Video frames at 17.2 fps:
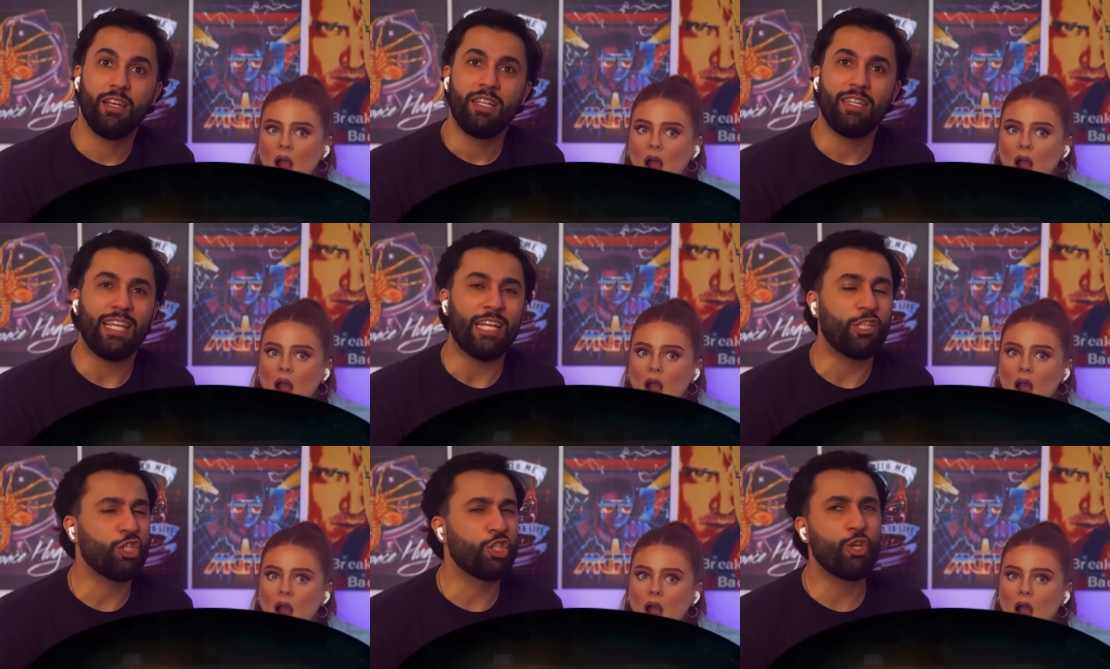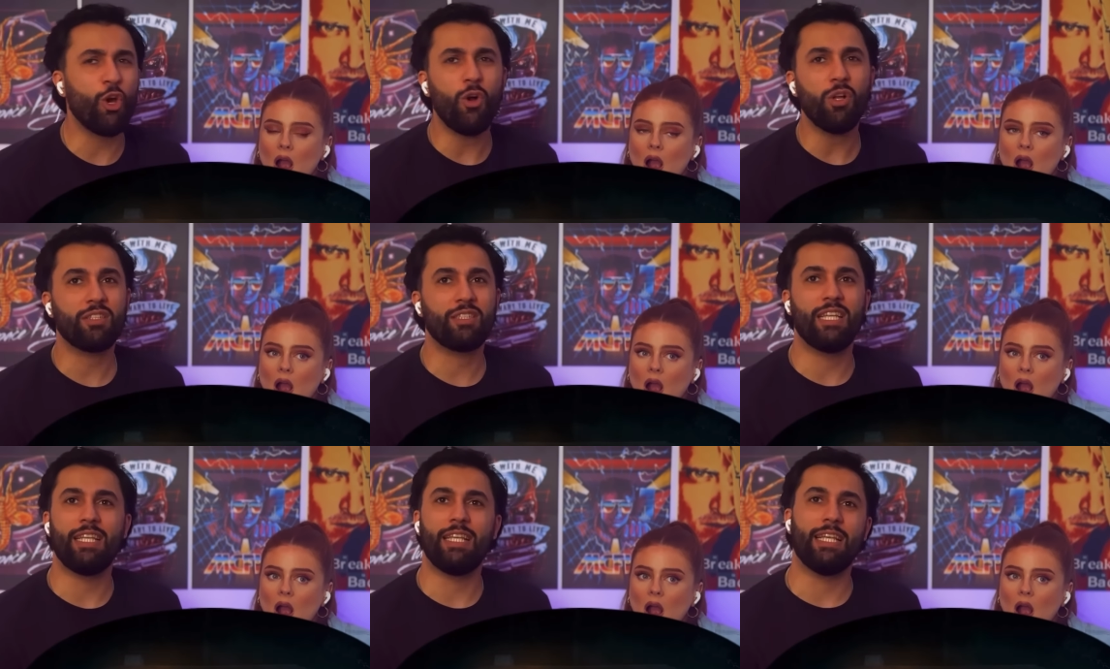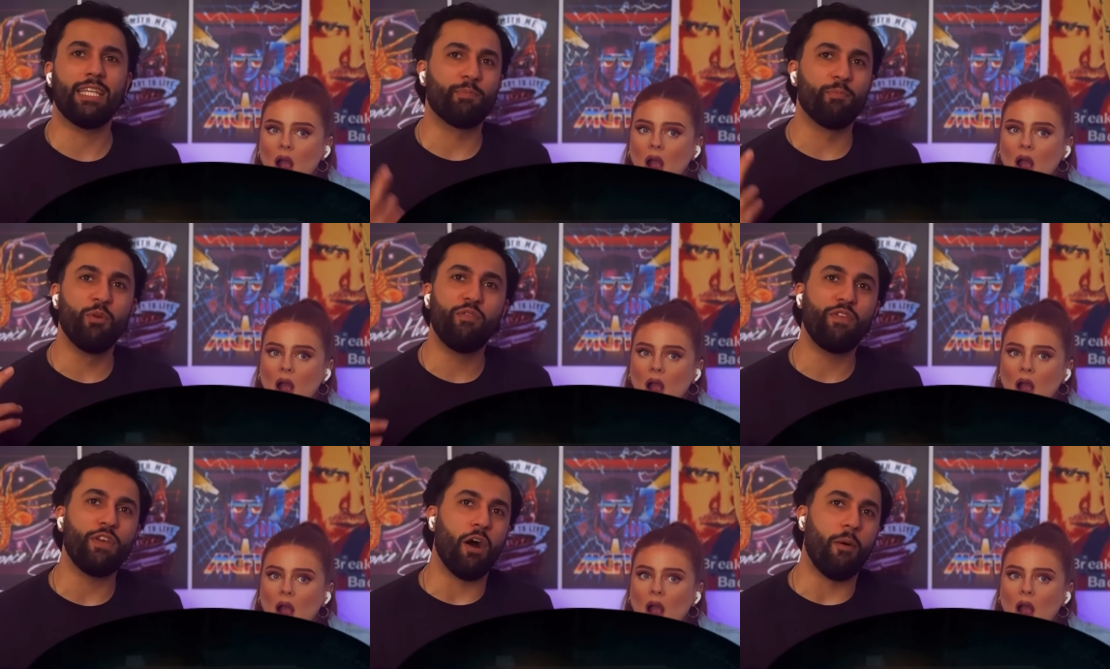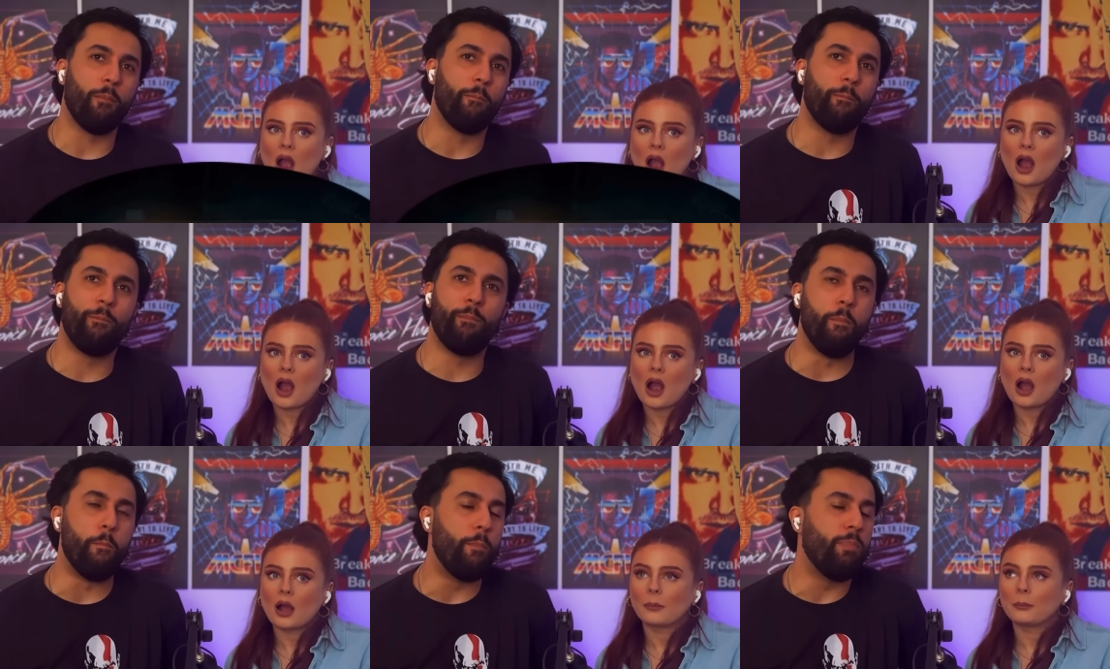Speaker 1: The shots in this movie are
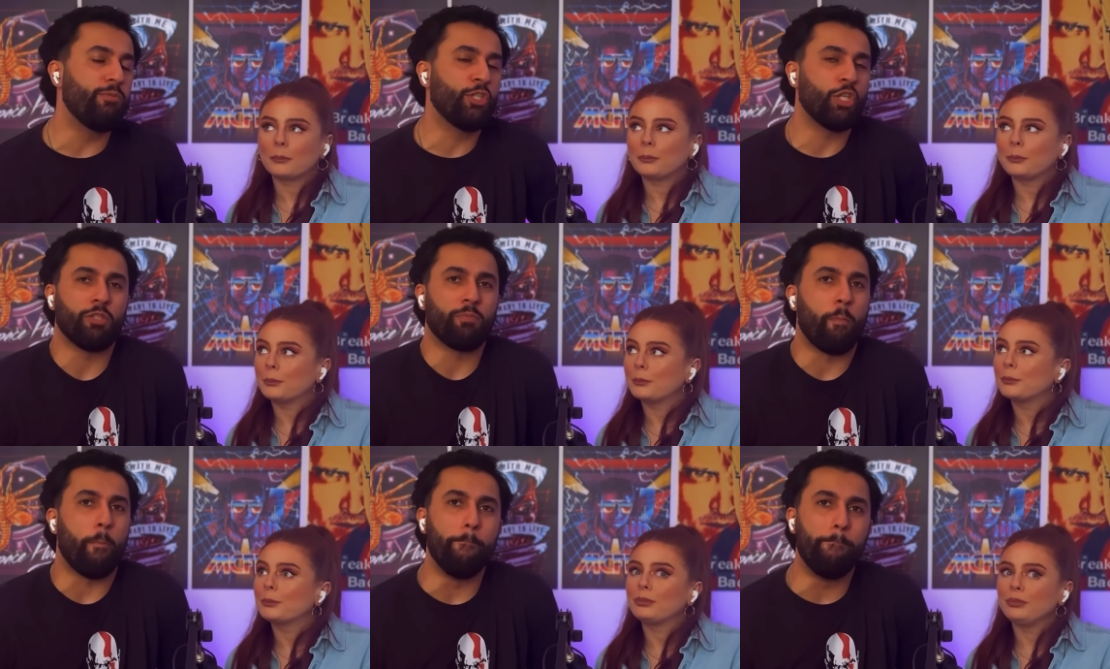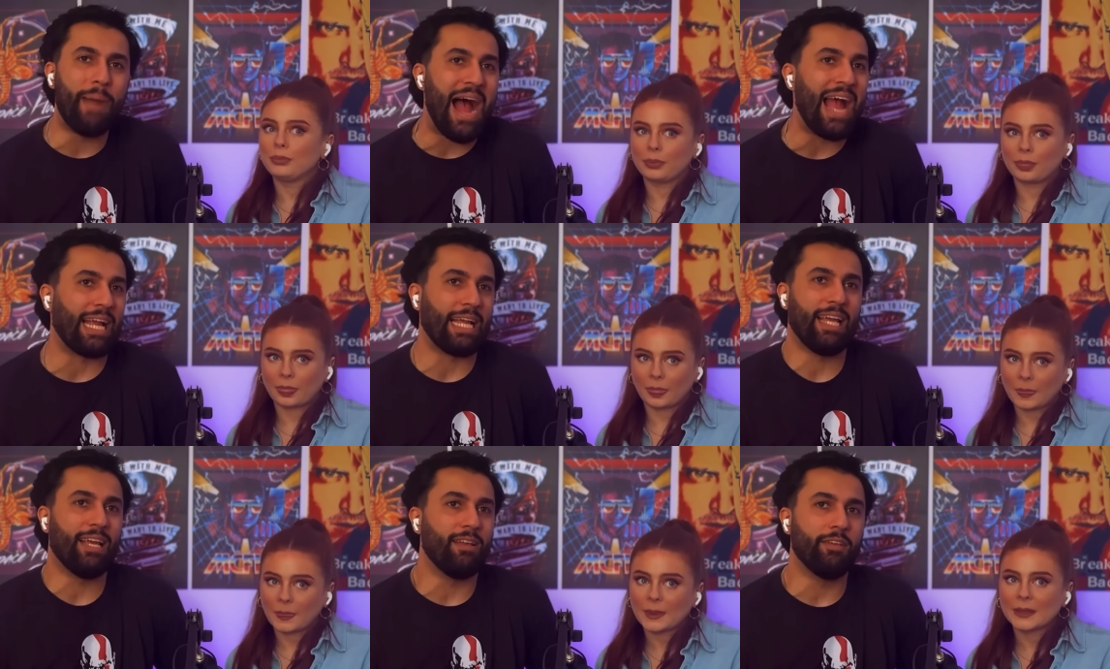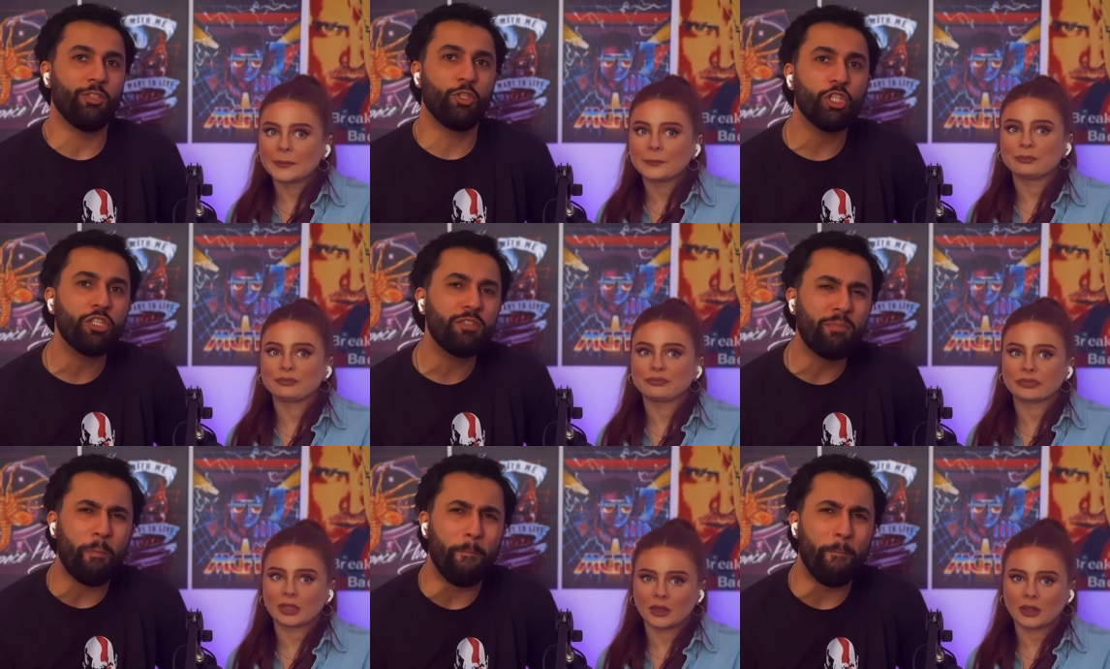just banging. Just